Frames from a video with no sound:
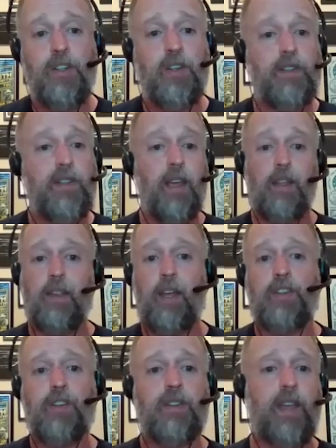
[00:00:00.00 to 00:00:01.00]
should take
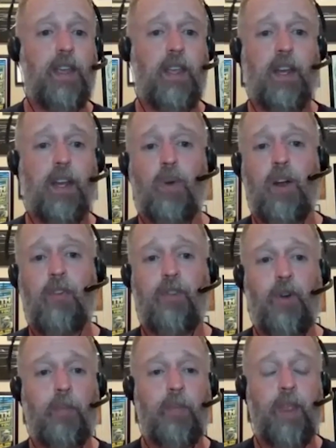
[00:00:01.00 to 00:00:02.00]
anywhere
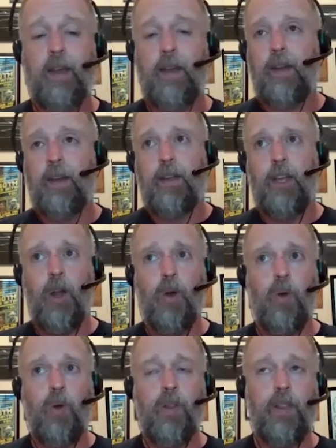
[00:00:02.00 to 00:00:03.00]
from,
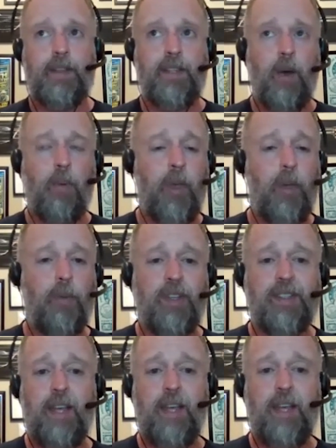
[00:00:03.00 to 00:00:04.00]
some people
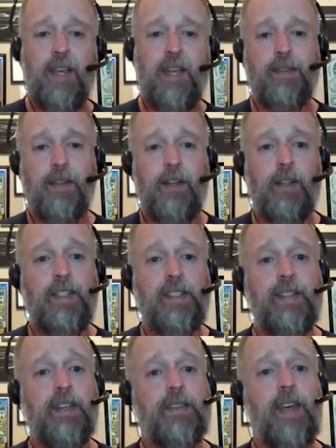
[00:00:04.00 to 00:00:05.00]
say as little as
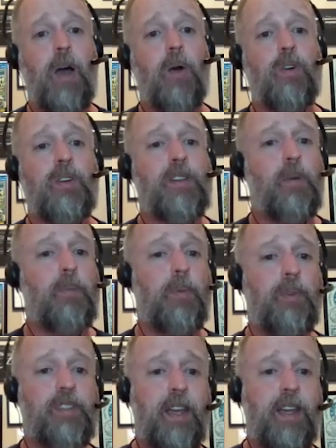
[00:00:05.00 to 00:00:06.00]
6 hours, some
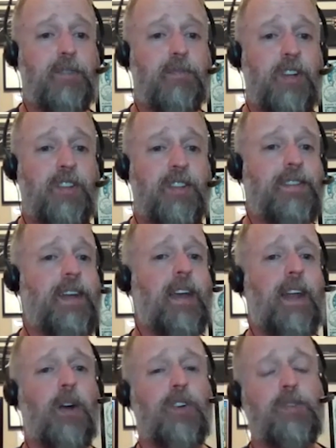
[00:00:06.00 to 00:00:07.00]
people say as much as
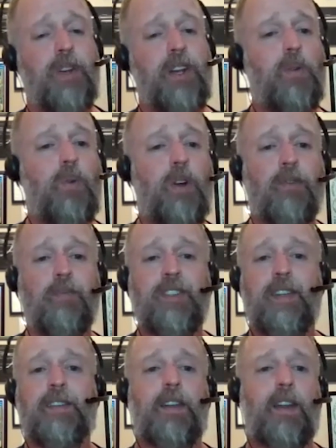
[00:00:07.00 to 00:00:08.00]
9 hours, but anywhere from
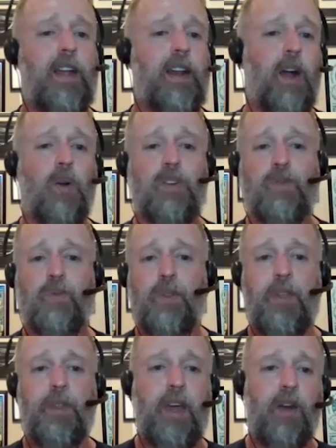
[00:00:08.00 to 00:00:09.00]
6 to 9 hours
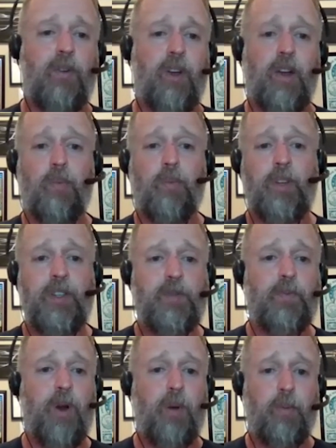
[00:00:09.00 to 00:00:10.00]
within that realm is
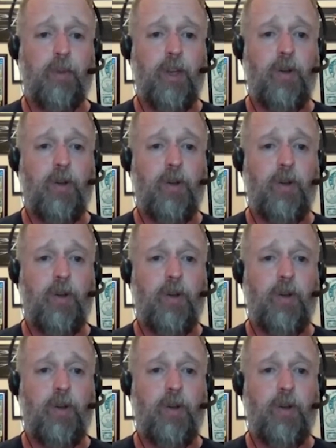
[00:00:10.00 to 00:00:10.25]
probably